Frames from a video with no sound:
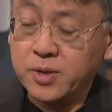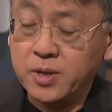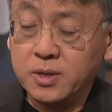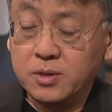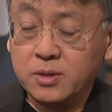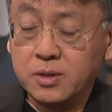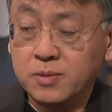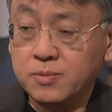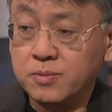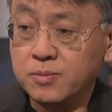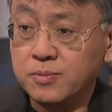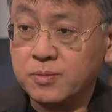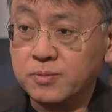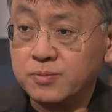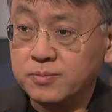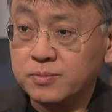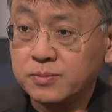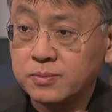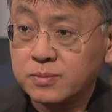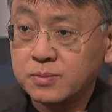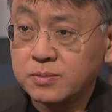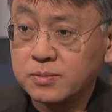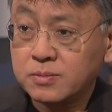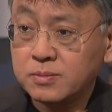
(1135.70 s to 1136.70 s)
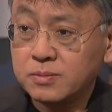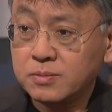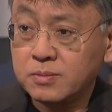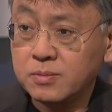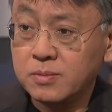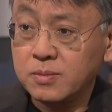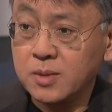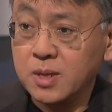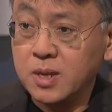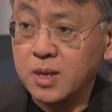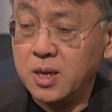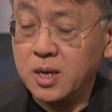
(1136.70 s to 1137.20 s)
and the
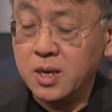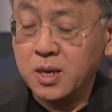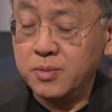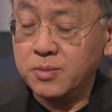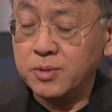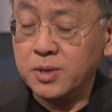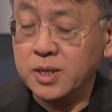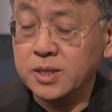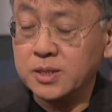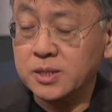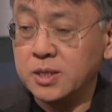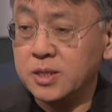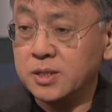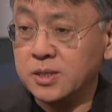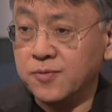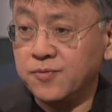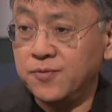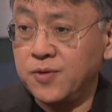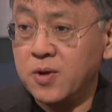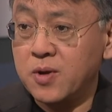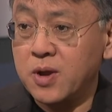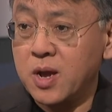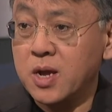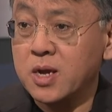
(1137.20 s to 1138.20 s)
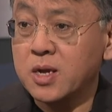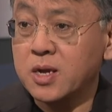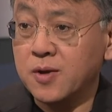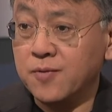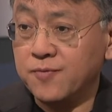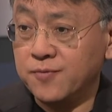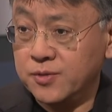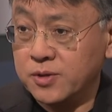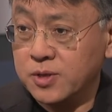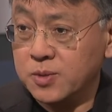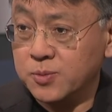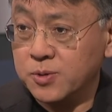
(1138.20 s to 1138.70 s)
uh, you know, it's, it's a very
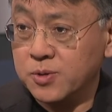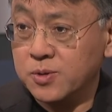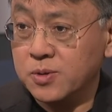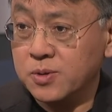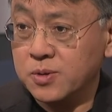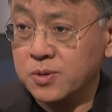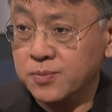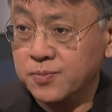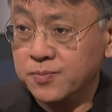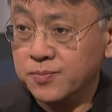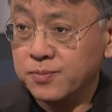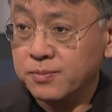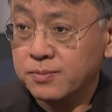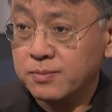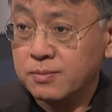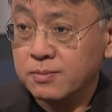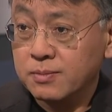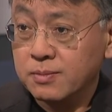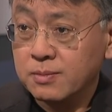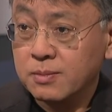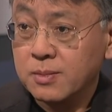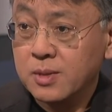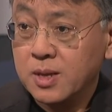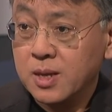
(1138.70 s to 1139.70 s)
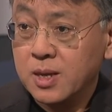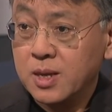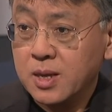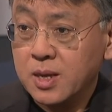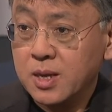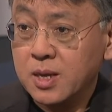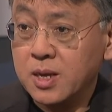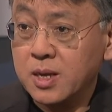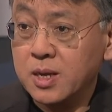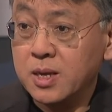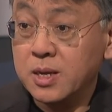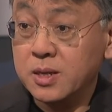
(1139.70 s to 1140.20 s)
uncomfortable
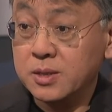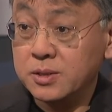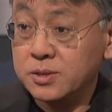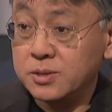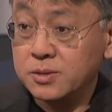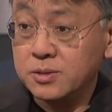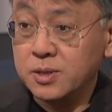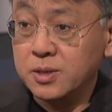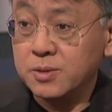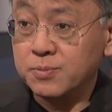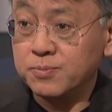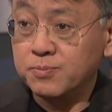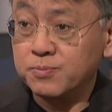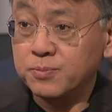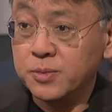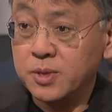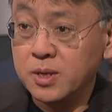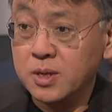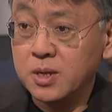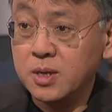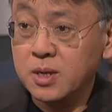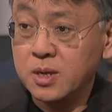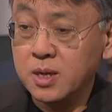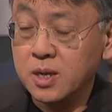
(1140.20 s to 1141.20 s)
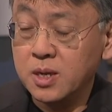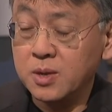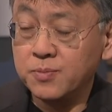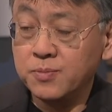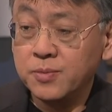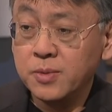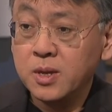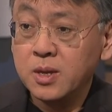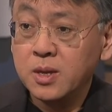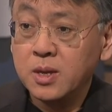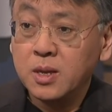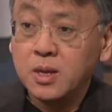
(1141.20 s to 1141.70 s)
uh, history. Yeah. Um,
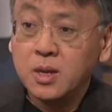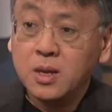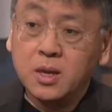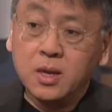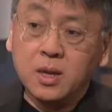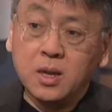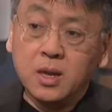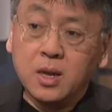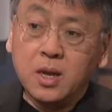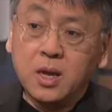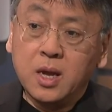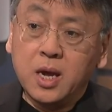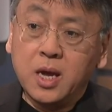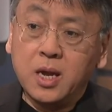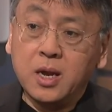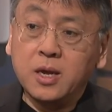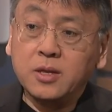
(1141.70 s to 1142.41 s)
and